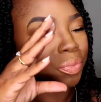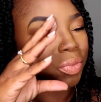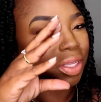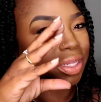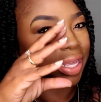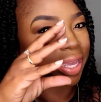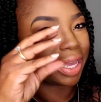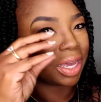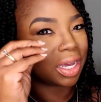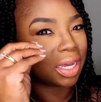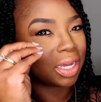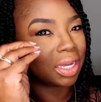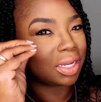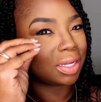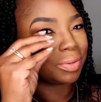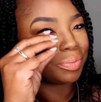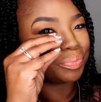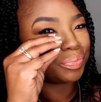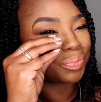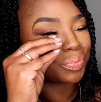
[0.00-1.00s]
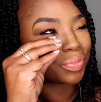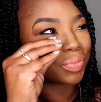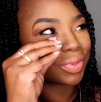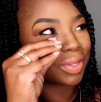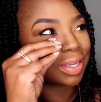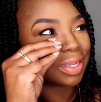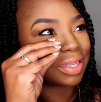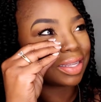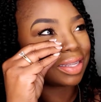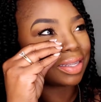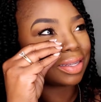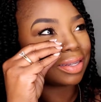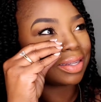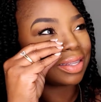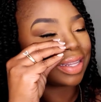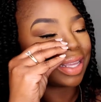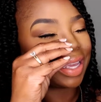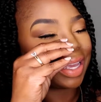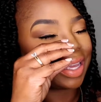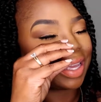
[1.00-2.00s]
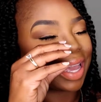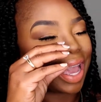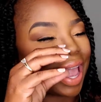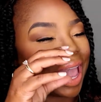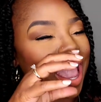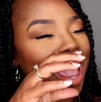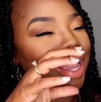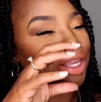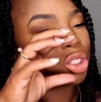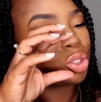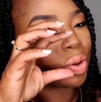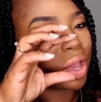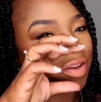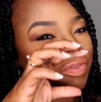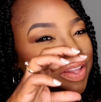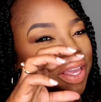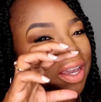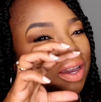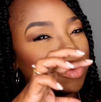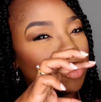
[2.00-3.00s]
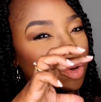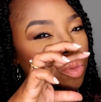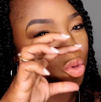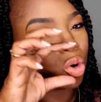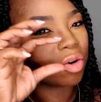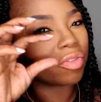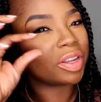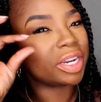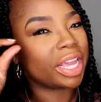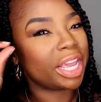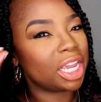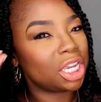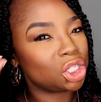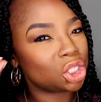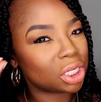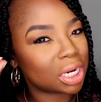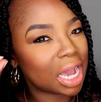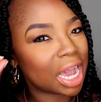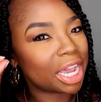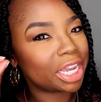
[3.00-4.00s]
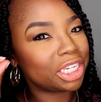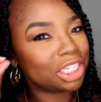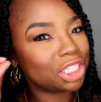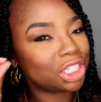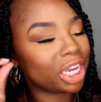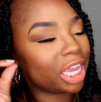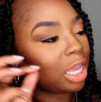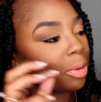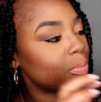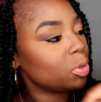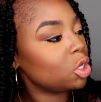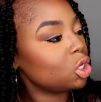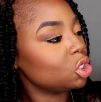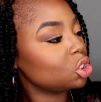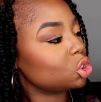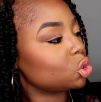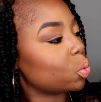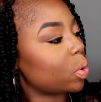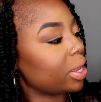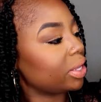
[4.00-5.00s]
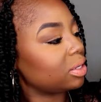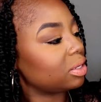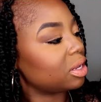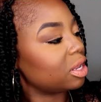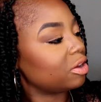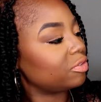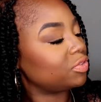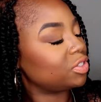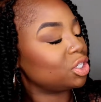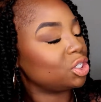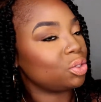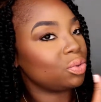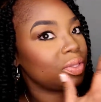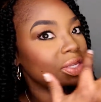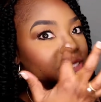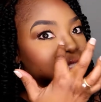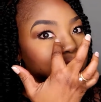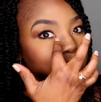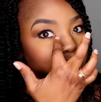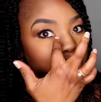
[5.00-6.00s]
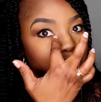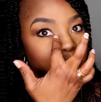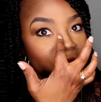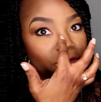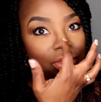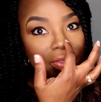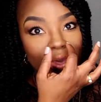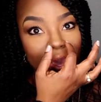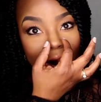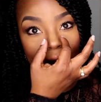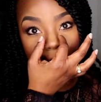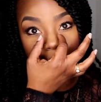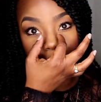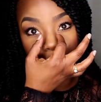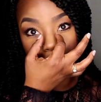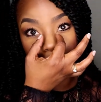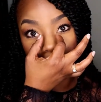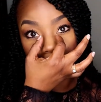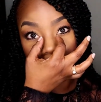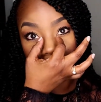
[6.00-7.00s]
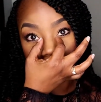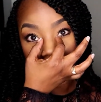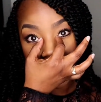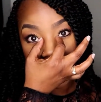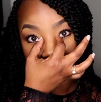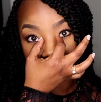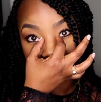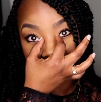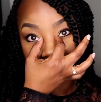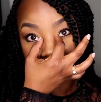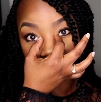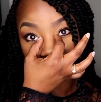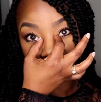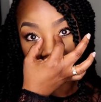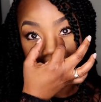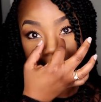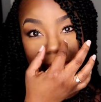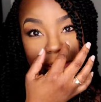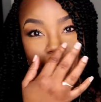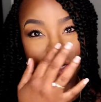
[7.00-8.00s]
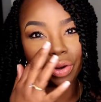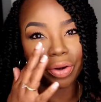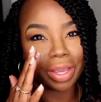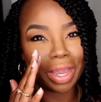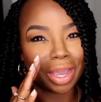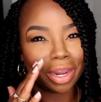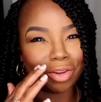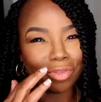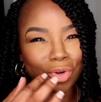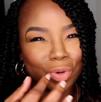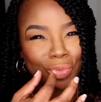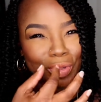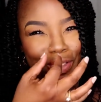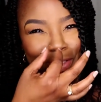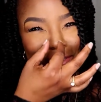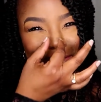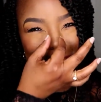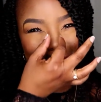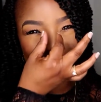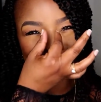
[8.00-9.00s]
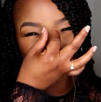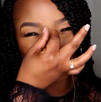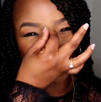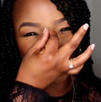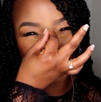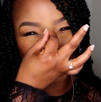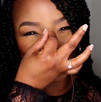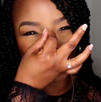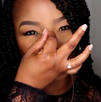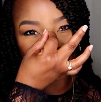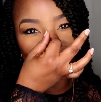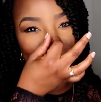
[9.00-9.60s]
like I do have like a more of an Asian eye shape. So I love to do this here, and then that kind of highlights right in here and kind of almost looks like it's pinching